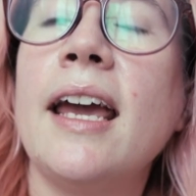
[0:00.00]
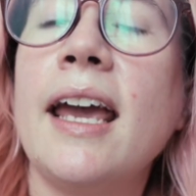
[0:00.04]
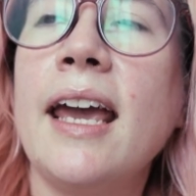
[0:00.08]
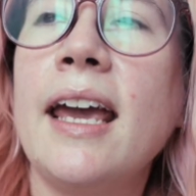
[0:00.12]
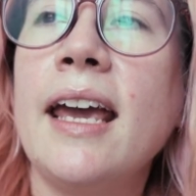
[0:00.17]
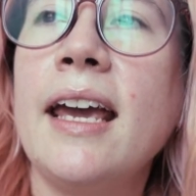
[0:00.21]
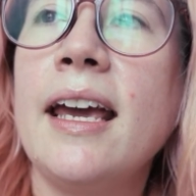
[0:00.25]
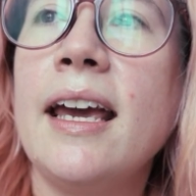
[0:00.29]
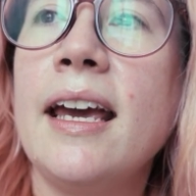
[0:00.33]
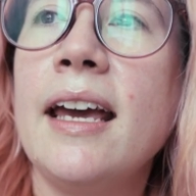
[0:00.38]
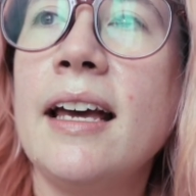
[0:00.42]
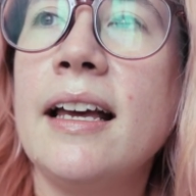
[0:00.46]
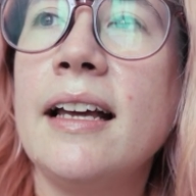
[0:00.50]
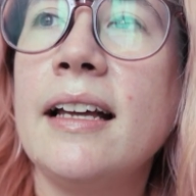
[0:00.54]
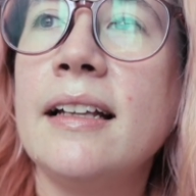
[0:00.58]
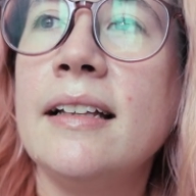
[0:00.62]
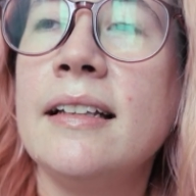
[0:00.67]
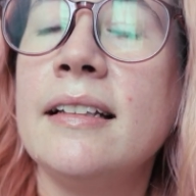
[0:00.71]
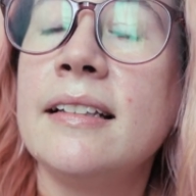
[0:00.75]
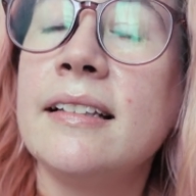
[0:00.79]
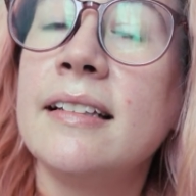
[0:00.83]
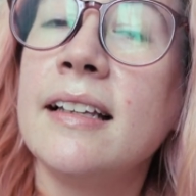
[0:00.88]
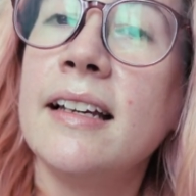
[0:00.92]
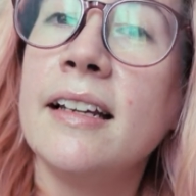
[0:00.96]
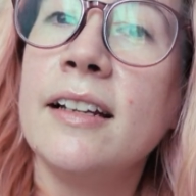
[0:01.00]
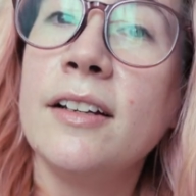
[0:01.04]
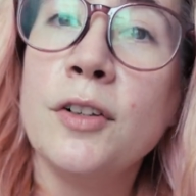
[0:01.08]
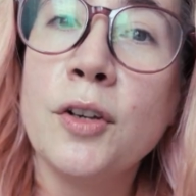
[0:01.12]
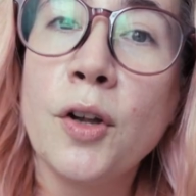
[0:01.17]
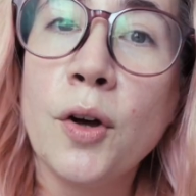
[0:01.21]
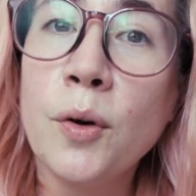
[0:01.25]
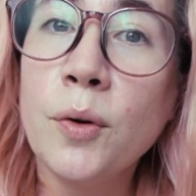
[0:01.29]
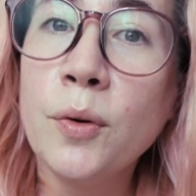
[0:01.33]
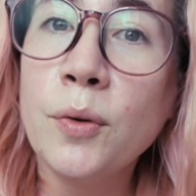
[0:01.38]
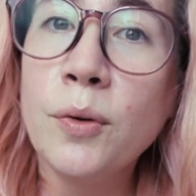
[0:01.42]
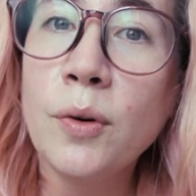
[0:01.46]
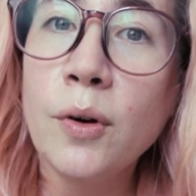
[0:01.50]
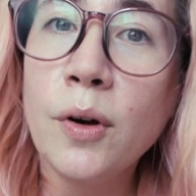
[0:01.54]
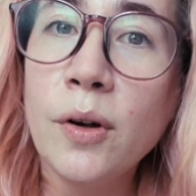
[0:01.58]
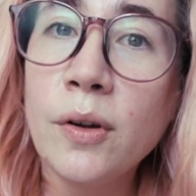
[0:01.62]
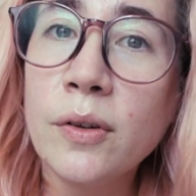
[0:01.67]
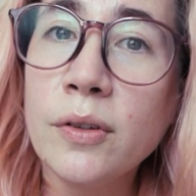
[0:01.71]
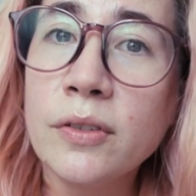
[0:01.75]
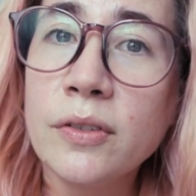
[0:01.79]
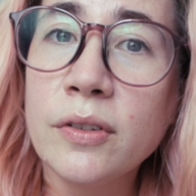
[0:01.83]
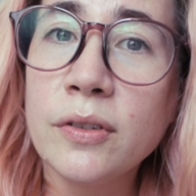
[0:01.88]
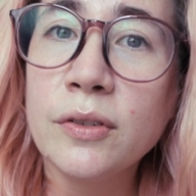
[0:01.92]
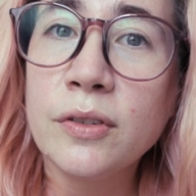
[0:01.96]
And saying no
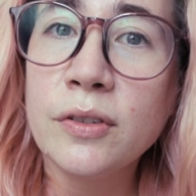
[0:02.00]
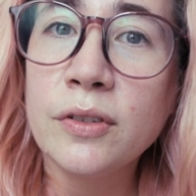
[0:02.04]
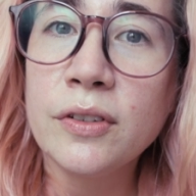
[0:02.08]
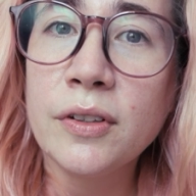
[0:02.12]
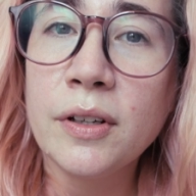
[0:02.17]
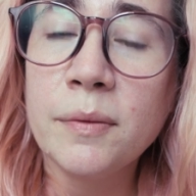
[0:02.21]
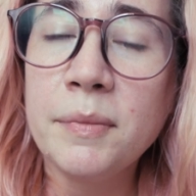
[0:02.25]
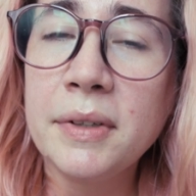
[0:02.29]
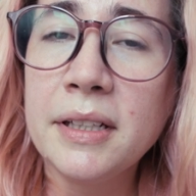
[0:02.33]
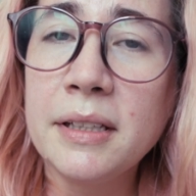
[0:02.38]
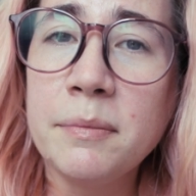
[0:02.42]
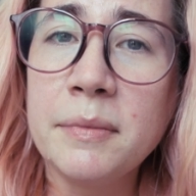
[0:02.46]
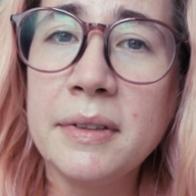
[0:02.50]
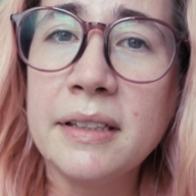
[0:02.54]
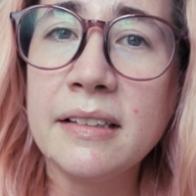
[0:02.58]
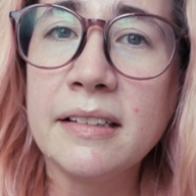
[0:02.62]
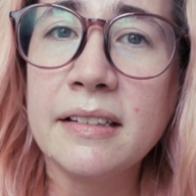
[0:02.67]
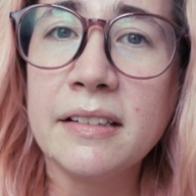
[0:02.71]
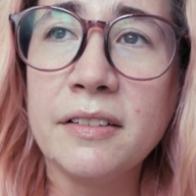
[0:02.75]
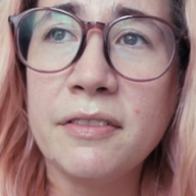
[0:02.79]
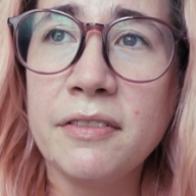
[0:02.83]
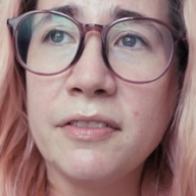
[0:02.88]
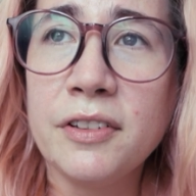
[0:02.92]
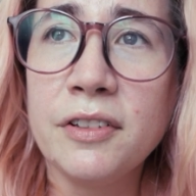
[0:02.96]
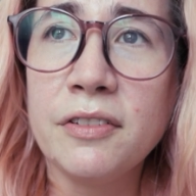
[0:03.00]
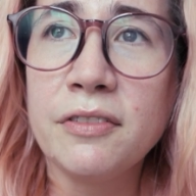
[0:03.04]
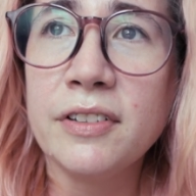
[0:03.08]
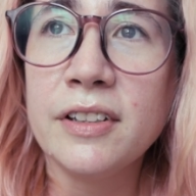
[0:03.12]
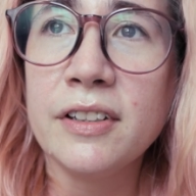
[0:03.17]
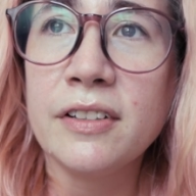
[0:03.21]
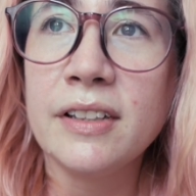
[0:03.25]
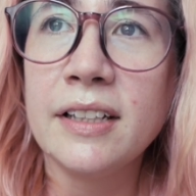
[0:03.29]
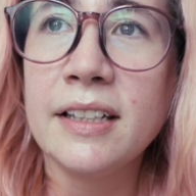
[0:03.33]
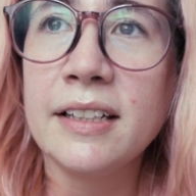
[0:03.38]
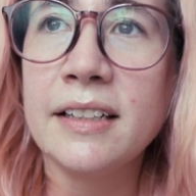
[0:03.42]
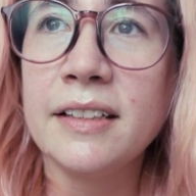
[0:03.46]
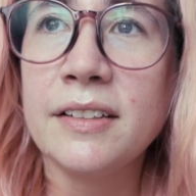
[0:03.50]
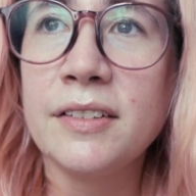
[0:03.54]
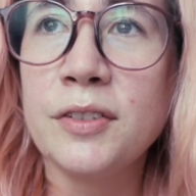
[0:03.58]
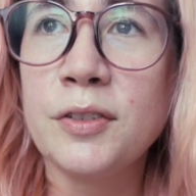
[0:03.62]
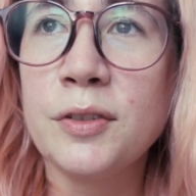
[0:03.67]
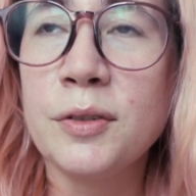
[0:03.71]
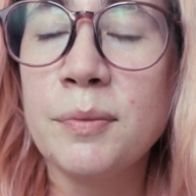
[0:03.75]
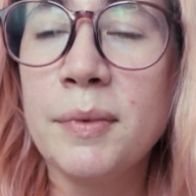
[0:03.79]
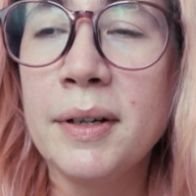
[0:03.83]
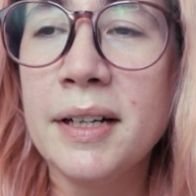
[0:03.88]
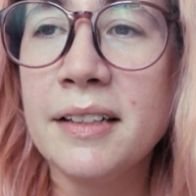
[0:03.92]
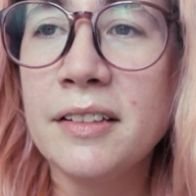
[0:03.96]
also to commitments if you feel like it's
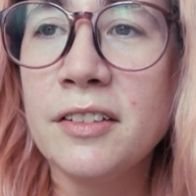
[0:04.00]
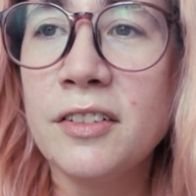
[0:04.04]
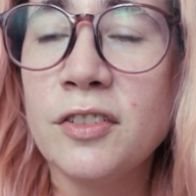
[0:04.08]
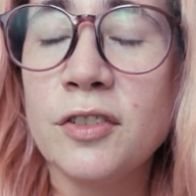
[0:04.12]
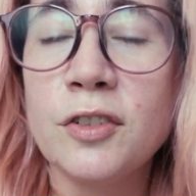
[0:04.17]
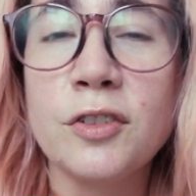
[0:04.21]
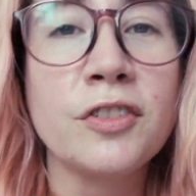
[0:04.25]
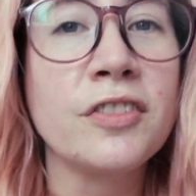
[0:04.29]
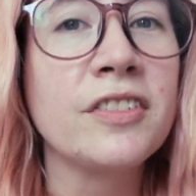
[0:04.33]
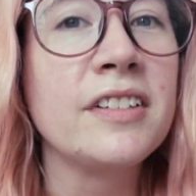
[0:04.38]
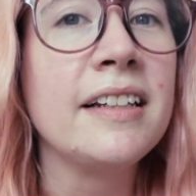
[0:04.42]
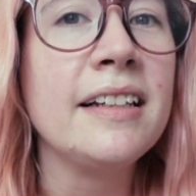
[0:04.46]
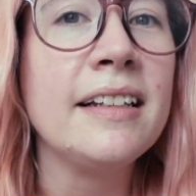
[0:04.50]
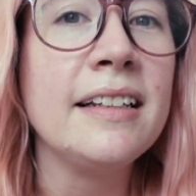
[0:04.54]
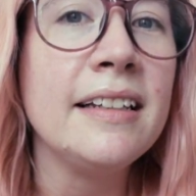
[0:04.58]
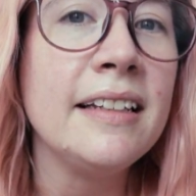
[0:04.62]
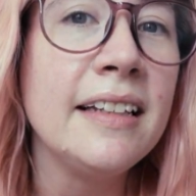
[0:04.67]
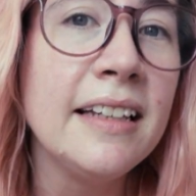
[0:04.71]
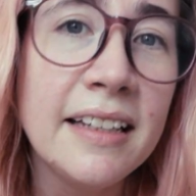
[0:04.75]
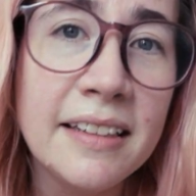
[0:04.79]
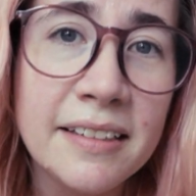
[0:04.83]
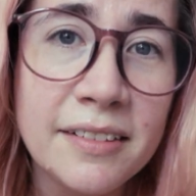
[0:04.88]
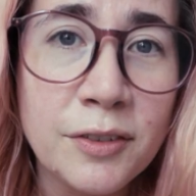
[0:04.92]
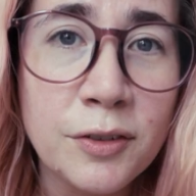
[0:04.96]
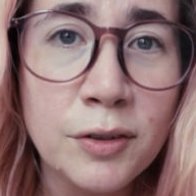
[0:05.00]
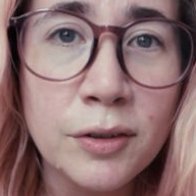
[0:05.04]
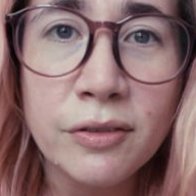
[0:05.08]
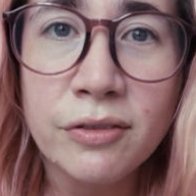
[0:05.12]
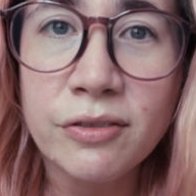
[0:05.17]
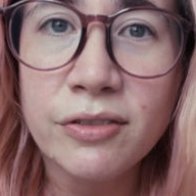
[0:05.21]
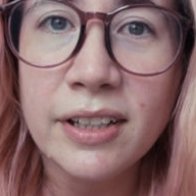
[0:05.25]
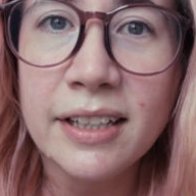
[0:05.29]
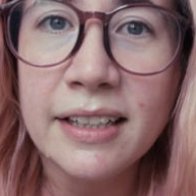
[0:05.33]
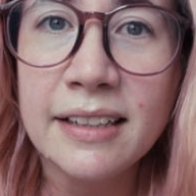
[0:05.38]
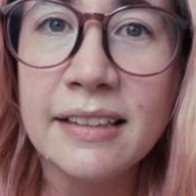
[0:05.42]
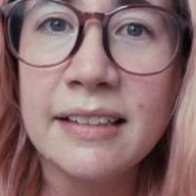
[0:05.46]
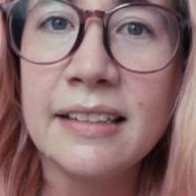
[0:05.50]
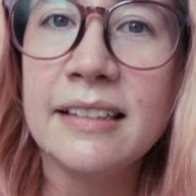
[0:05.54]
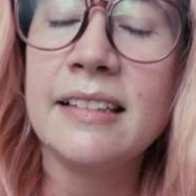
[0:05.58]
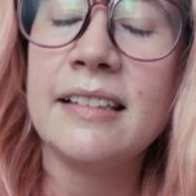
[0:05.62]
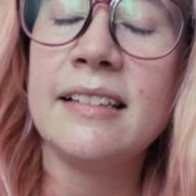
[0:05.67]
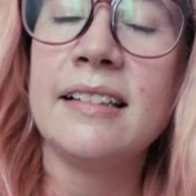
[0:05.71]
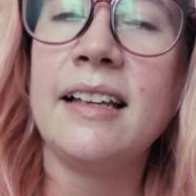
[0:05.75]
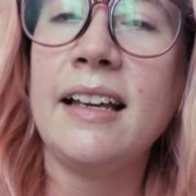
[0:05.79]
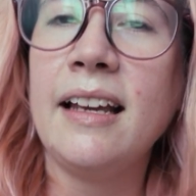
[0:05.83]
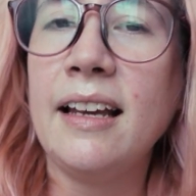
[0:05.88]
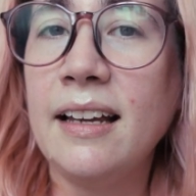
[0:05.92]
too much, or saying yes to friends.